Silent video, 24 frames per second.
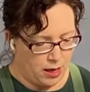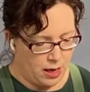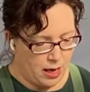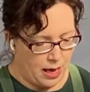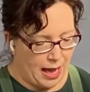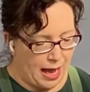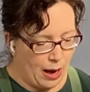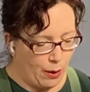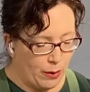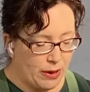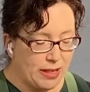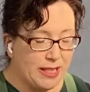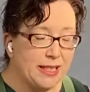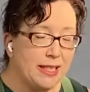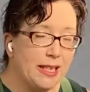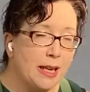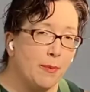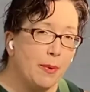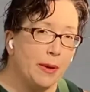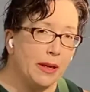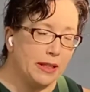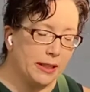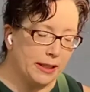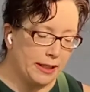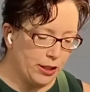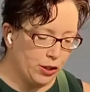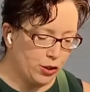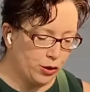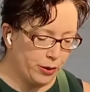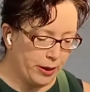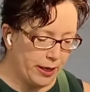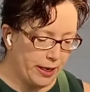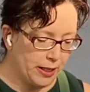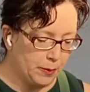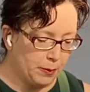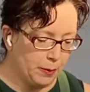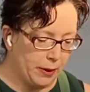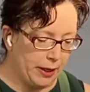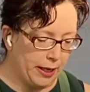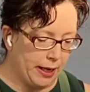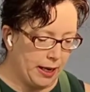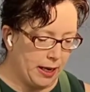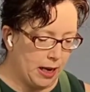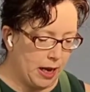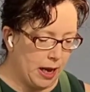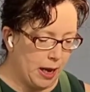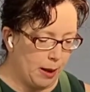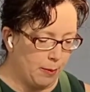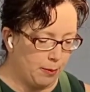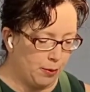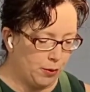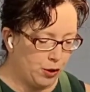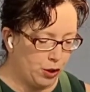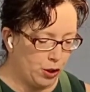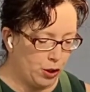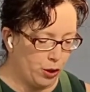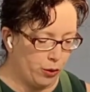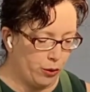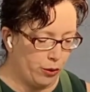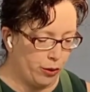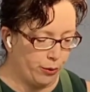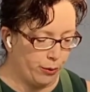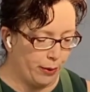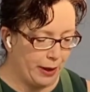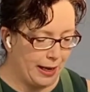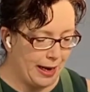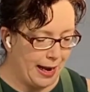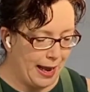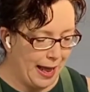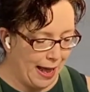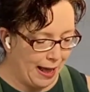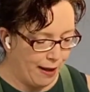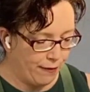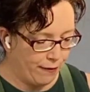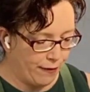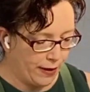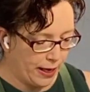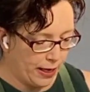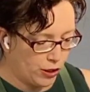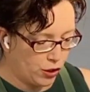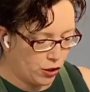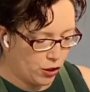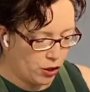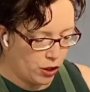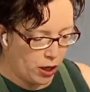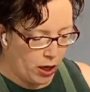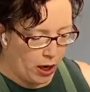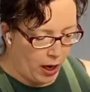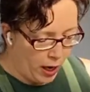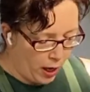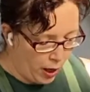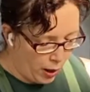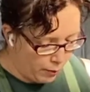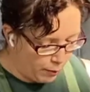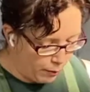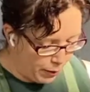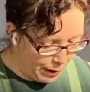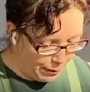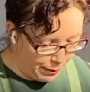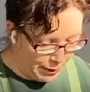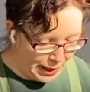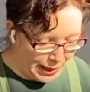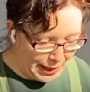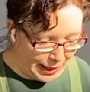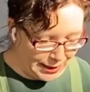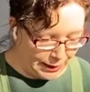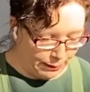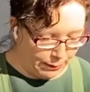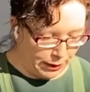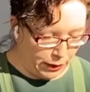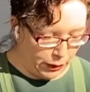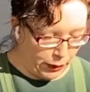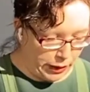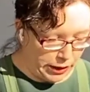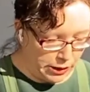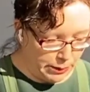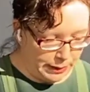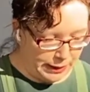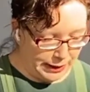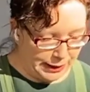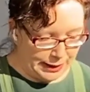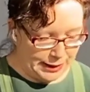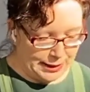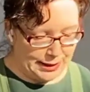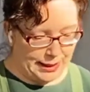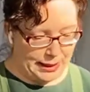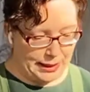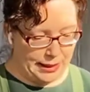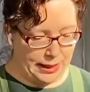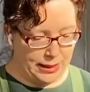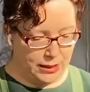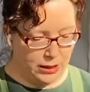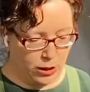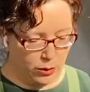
I would typically transplant up to 3 1/2 inch, but because I'm going to be listing these on